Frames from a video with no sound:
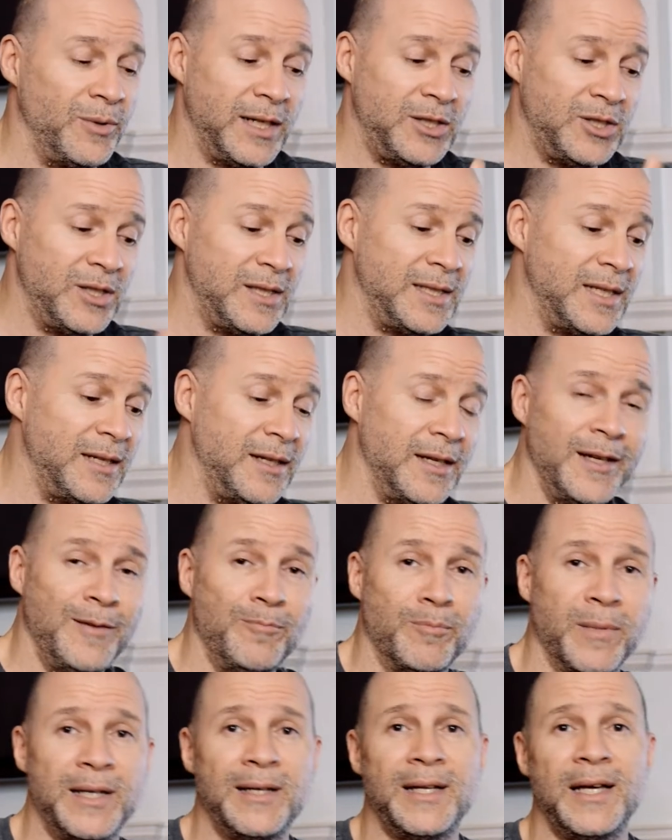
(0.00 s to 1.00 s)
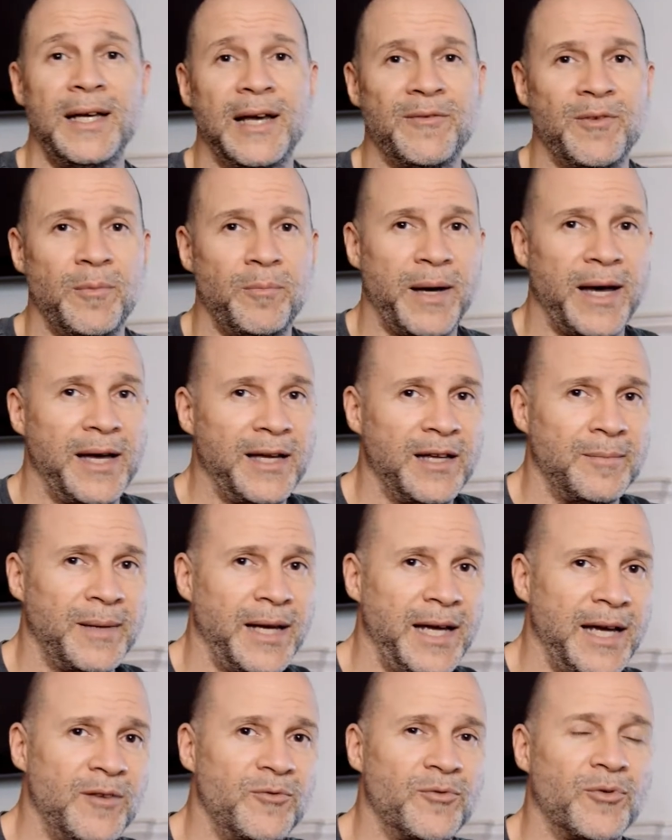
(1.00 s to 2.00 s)
I should send it in Monday, have it back in my
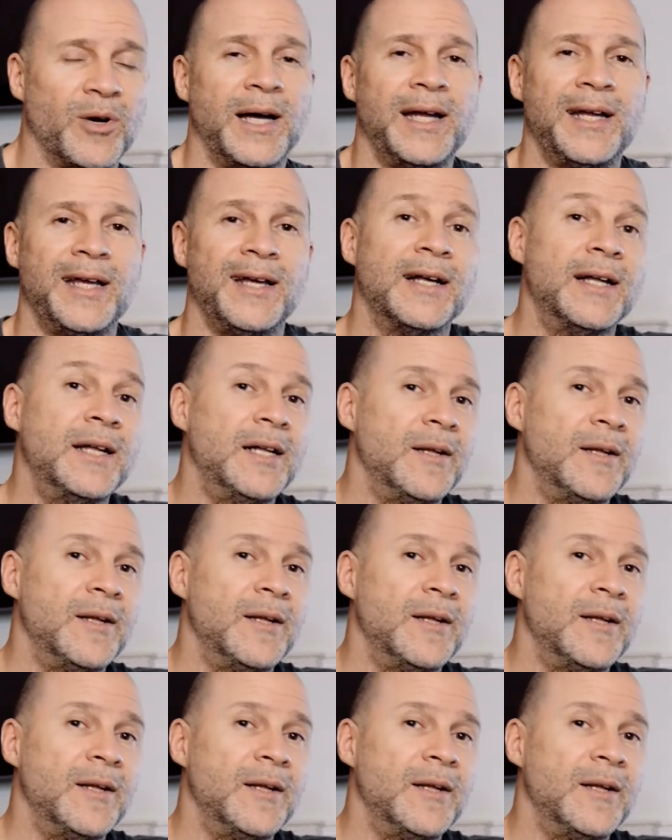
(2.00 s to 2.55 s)
hand Friday.